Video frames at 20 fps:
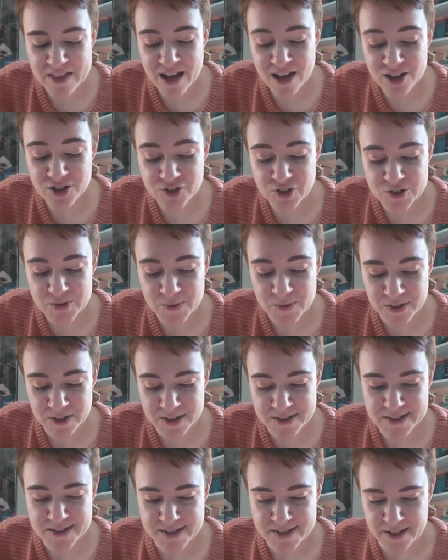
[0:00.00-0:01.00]
theatrics where
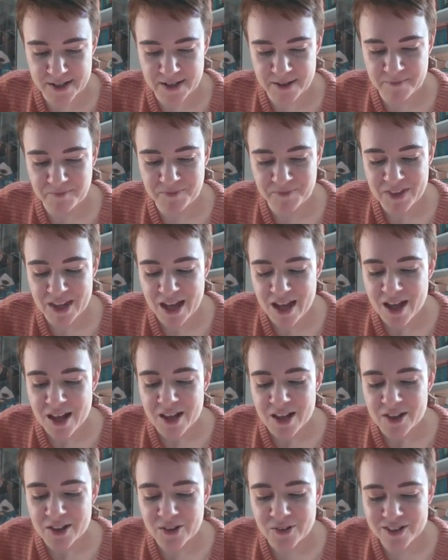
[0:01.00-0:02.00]
necessary.
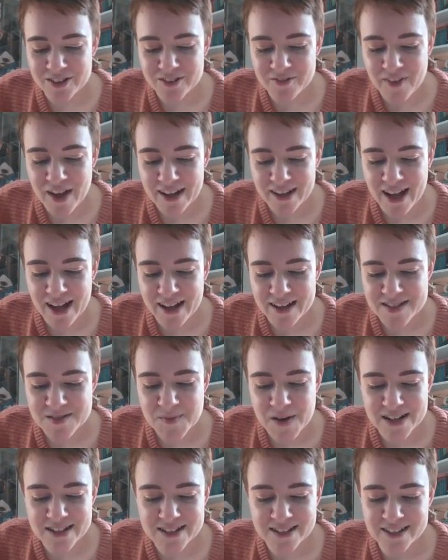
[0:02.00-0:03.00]
Lord Fat Cat is
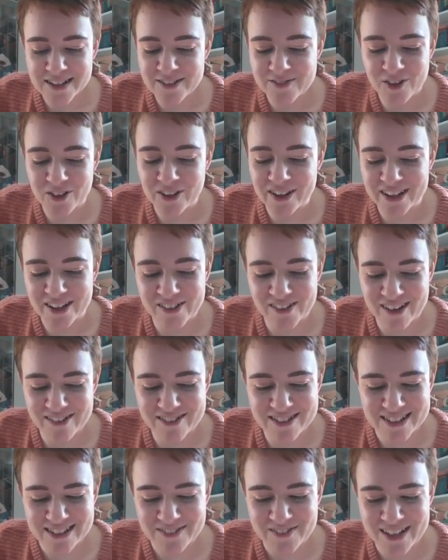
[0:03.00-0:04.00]
practically rolling
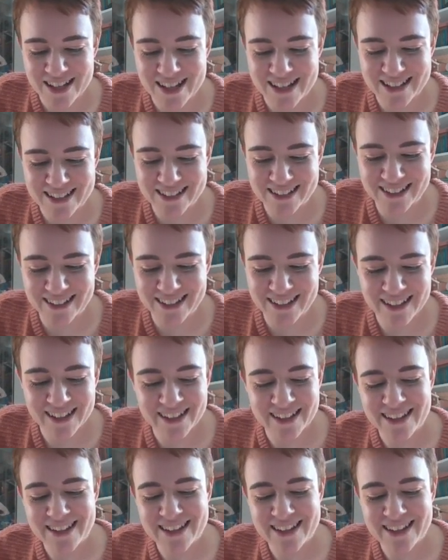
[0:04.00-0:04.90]
around in, in glee.